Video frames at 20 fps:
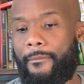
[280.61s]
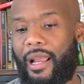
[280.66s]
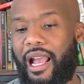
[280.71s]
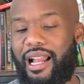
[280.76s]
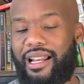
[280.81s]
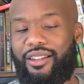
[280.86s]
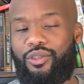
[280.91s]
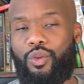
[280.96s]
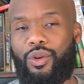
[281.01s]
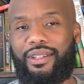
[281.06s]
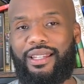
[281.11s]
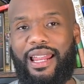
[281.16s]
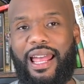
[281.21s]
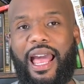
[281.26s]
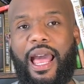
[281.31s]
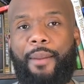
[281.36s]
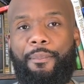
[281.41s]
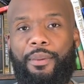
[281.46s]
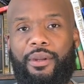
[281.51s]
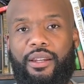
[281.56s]
I just wasn't
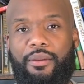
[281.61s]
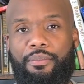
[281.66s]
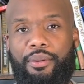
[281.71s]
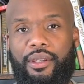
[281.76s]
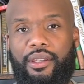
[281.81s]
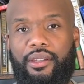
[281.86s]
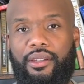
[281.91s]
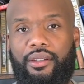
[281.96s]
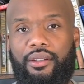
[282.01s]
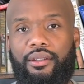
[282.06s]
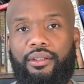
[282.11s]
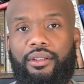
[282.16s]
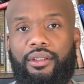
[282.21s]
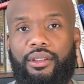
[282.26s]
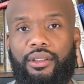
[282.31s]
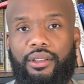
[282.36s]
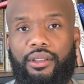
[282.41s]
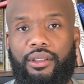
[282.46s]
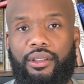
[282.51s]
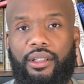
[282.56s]
happy to be
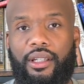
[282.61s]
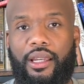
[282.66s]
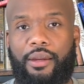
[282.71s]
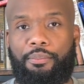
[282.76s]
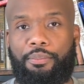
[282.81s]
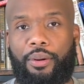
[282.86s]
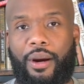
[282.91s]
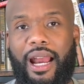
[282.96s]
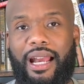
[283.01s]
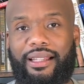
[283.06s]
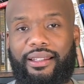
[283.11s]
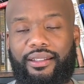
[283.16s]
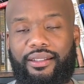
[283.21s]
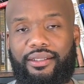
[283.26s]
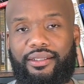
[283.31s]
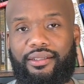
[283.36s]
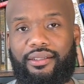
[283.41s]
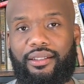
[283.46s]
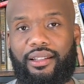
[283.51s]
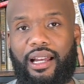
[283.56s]
in
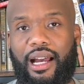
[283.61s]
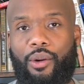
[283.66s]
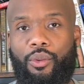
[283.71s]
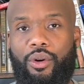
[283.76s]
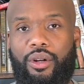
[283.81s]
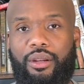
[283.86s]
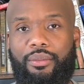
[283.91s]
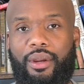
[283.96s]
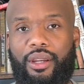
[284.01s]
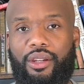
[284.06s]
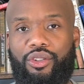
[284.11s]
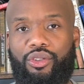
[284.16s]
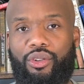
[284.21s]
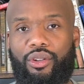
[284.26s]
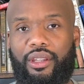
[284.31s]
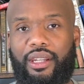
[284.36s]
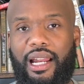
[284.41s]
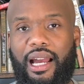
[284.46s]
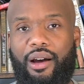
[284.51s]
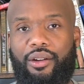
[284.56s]
practice. I wanted to make sure
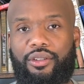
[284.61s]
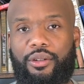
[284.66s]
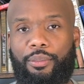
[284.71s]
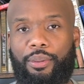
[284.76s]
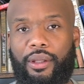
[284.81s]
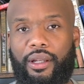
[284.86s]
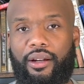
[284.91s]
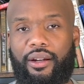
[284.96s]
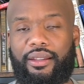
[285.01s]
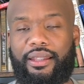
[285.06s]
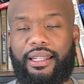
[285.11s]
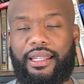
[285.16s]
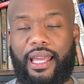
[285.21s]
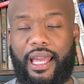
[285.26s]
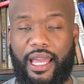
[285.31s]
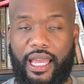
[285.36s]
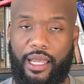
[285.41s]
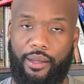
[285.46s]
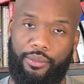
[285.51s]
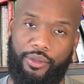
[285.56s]
that I was a player in the
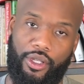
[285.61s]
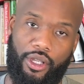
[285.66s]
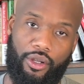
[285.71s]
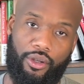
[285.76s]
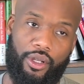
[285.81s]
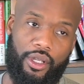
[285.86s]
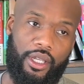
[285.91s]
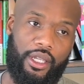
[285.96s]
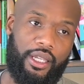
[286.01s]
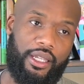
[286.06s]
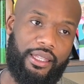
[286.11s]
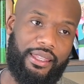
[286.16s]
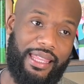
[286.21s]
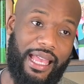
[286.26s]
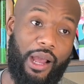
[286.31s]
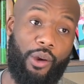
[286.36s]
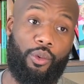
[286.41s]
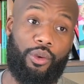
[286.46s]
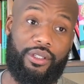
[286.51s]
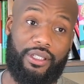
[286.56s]
game. So
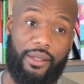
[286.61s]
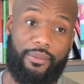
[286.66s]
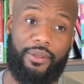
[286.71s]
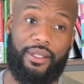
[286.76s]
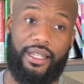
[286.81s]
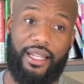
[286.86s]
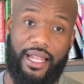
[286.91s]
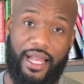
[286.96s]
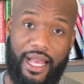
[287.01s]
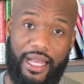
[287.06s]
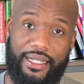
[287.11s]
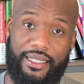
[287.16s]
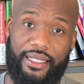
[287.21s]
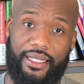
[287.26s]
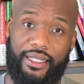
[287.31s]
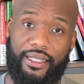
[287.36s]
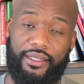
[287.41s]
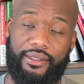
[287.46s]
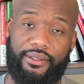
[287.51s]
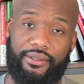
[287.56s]
that was something that I
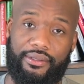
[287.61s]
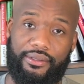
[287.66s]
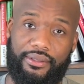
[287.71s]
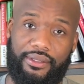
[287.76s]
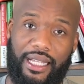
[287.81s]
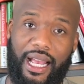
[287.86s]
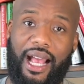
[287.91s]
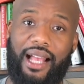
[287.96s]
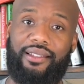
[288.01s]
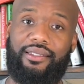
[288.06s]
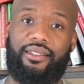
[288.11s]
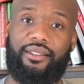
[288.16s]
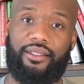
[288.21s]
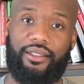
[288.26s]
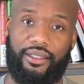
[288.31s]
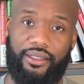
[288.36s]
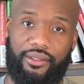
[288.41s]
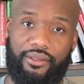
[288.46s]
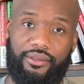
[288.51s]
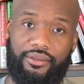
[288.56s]
did
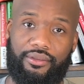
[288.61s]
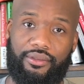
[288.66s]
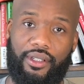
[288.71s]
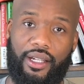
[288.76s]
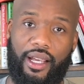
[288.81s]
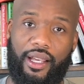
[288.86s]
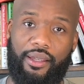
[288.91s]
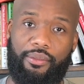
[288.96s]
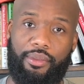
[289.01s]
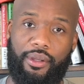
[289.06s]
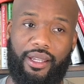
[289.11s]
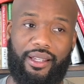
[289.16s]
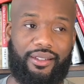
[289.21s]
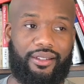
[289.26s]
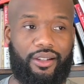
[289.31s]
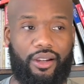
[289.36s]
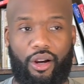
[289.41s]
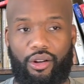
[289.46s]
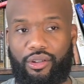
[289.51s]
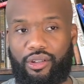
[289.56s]
constantly, right? Because
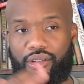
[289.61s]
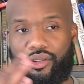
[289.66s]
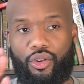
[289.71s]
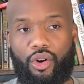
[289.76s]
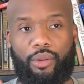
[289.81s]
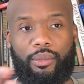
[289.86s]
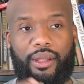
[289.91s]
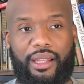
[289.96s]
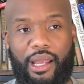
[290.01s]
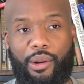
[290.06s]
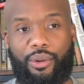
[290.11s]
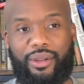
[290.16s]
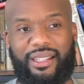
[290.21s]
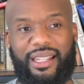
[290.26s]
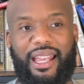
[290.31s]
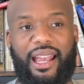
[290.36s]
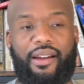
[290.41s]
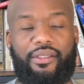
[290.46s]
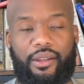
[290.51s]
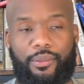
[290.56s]
the coaches normally, they would
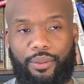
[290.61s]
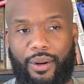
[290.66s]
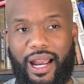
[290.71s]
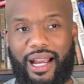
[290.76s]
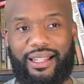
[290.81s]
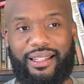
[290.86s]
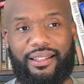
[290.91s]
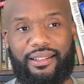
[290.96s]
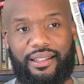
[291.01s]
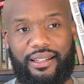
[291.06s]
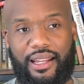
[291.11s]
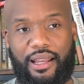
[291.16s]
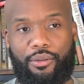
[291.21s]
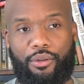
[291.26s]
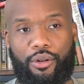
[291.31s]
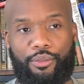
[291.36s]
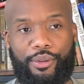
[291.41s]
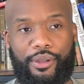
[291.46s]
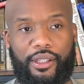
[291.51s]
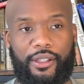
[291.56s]
stay after practice and they
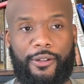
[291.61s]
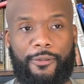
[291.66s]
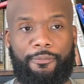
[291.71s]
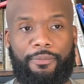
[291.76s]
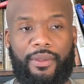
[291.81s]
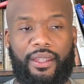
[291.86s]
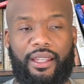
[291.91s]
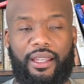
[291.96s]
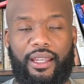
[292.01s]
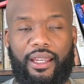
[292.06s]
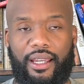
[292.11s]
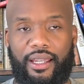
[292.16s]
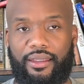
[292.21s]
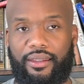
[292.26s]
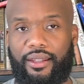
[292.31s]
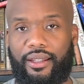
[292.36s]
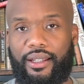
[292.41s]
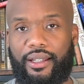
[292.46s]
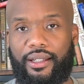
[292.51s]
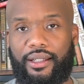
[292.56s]
would be
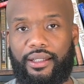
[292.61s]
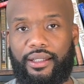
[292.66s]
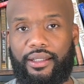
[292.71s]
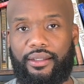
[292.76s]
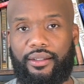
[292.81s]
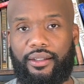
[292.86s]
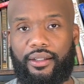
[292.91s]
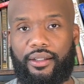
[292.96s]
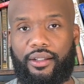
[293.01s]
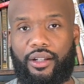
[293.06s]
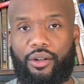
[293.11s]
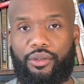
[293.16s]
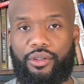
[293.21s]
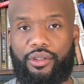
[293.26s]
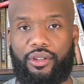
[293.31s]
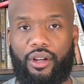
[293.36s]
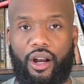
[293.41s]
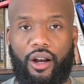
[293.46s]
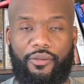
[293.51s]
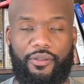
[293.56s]
in the
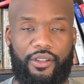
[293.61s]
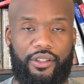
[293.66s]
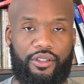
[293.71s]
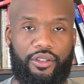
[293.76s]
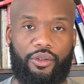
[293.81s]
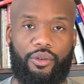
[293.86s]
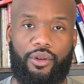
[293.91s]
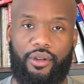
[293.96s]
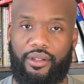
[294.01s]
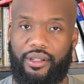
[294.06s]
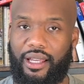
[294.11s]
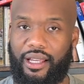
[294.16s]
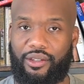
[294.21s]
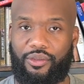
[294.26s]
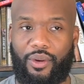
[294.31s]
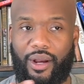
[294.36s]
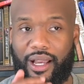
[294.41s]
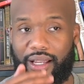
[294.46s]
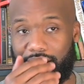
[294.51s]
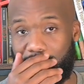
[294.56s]
coach's office doing
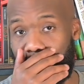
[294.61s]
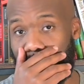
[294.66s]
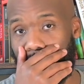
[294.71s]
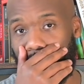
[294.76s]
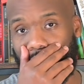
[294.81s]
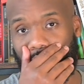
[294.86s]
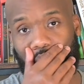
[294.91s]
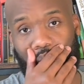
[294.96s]
X, Y, and Z.